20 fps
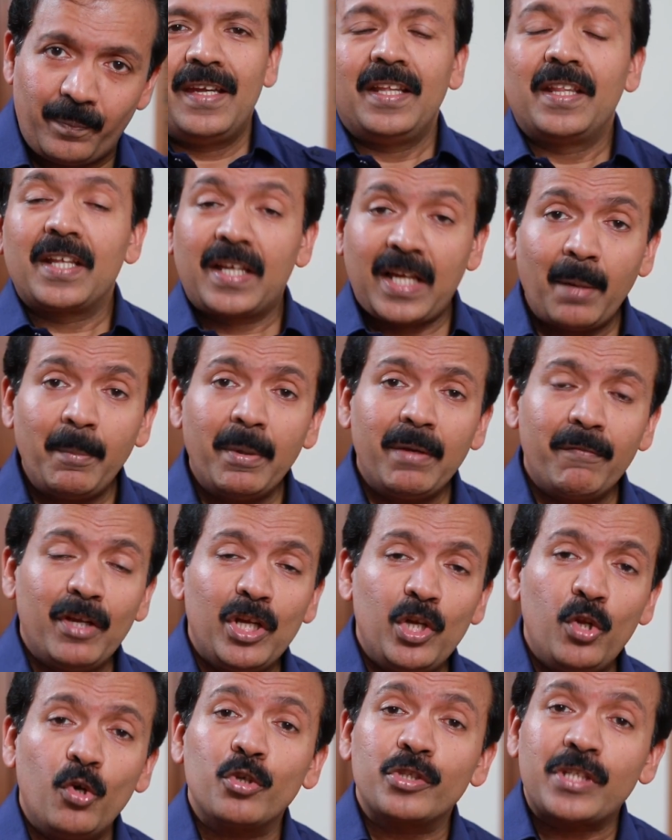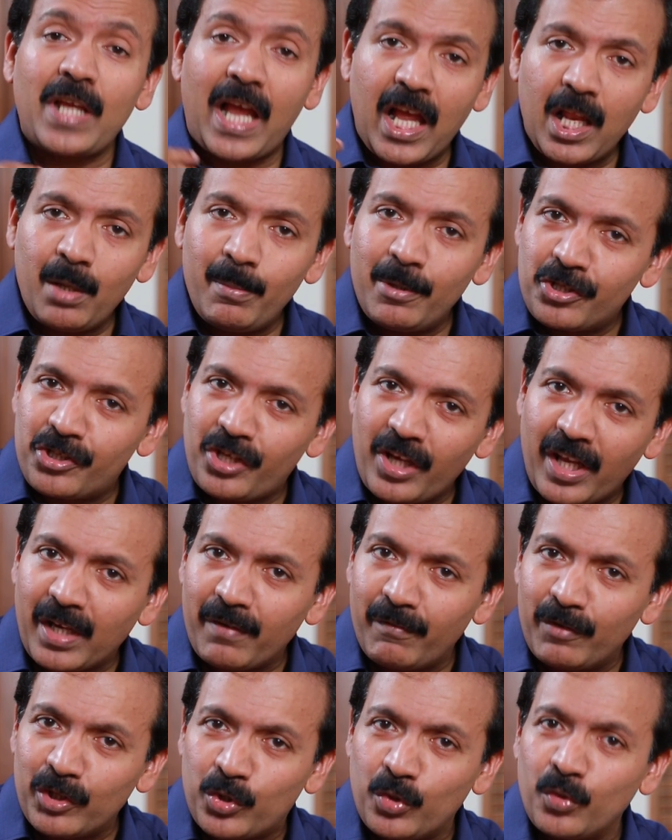In the coming videos, I'll be
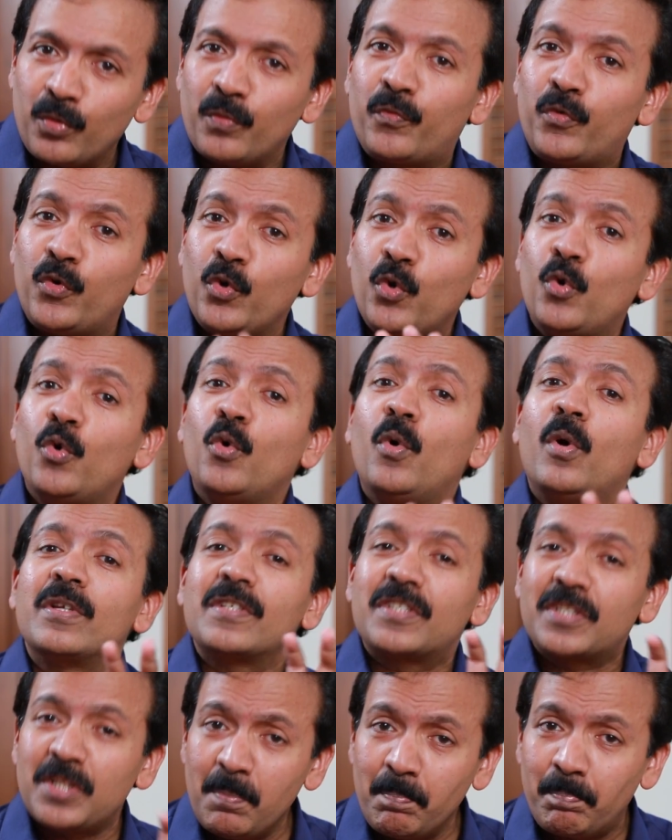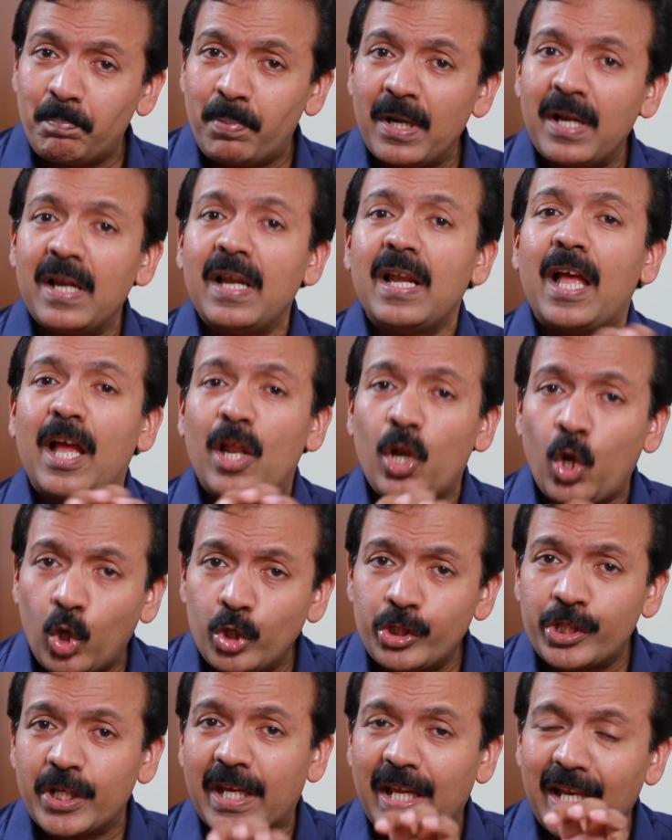sharing with you a few simple,
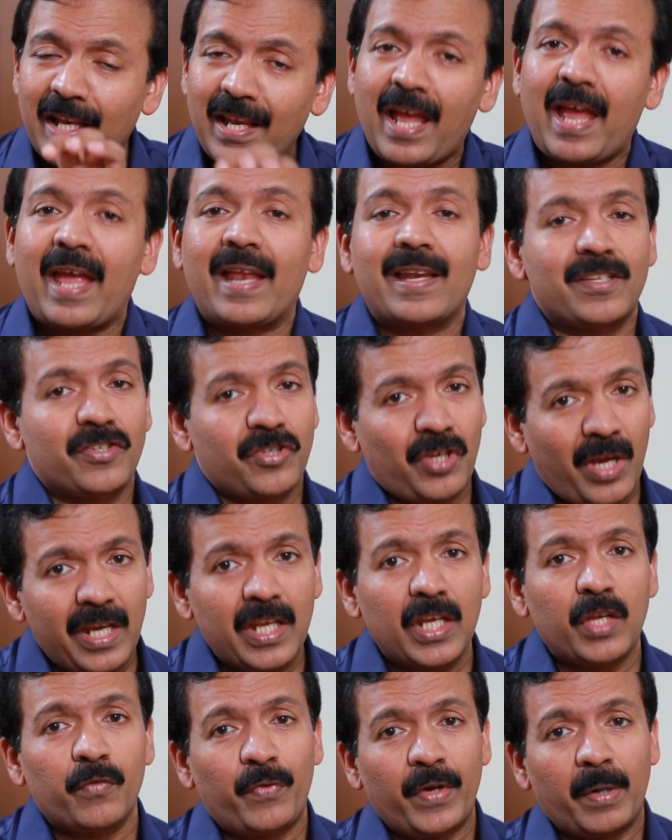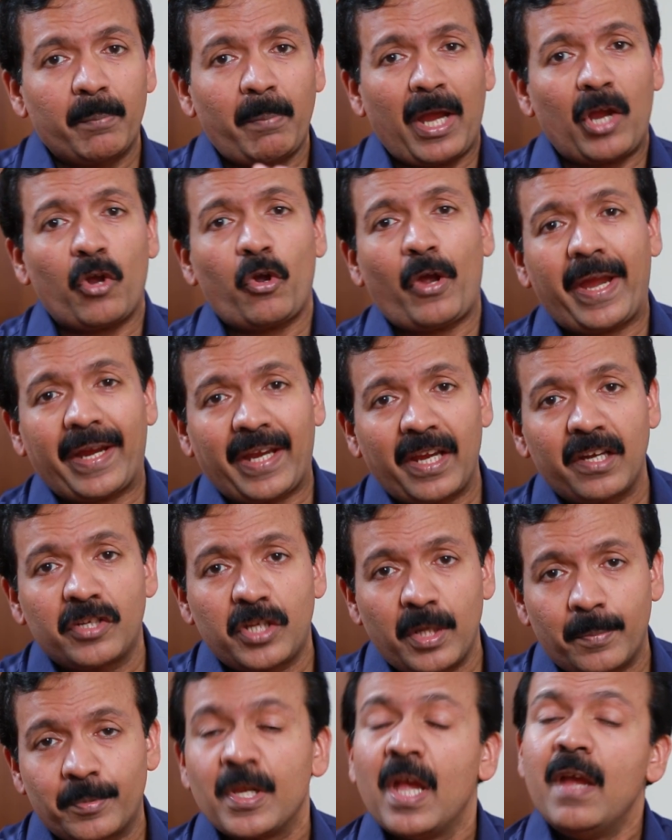logical, and scientific biohacking
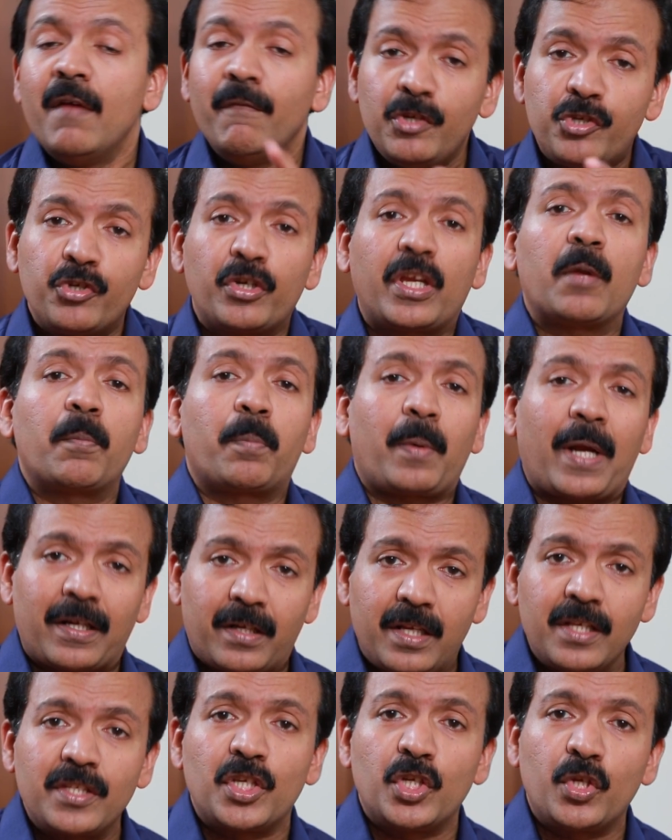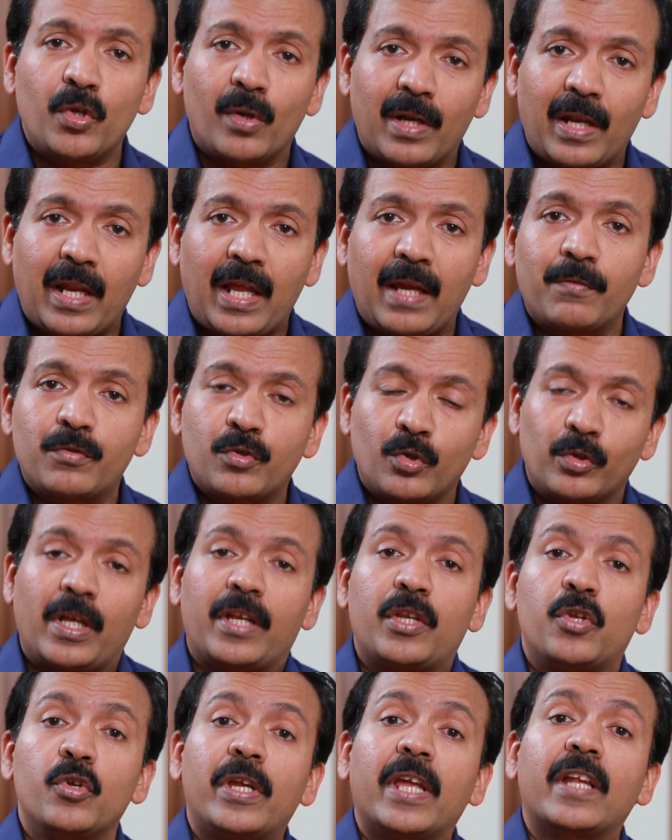tips which you can practice in your life so
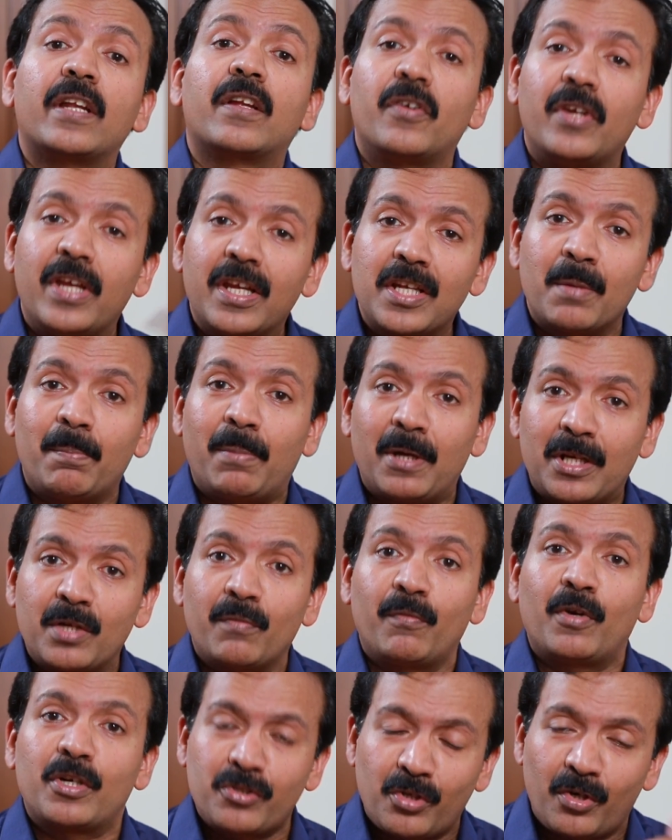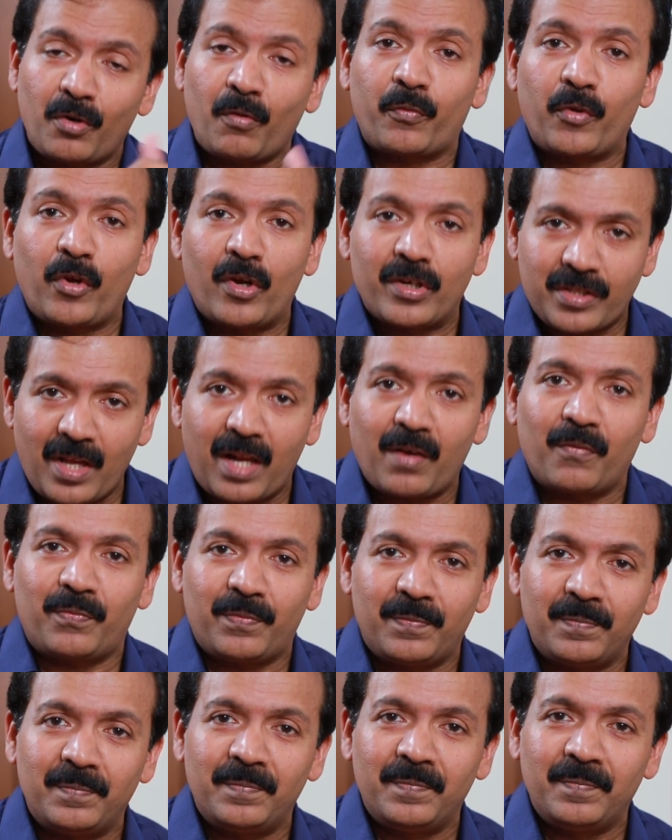that you can create a better version of
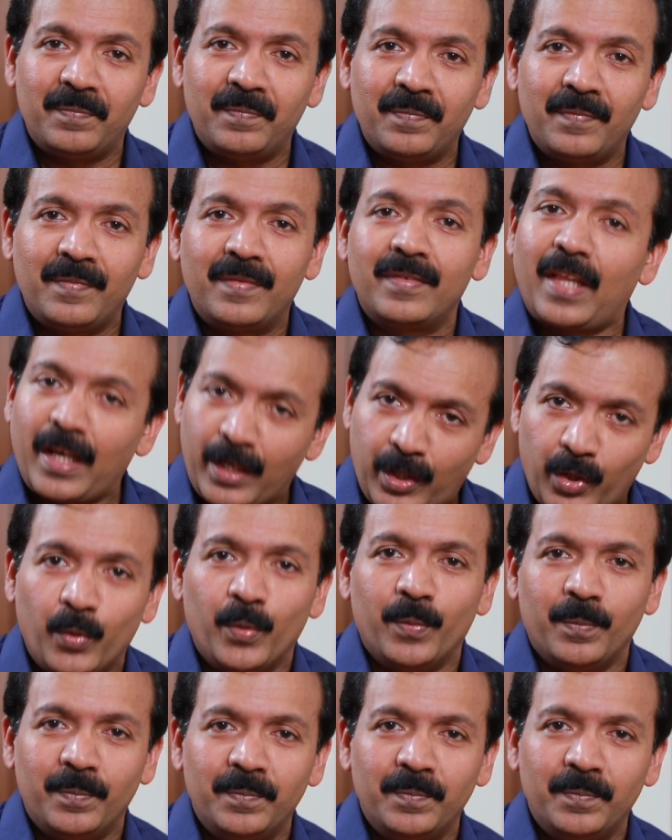yourself. Thank you.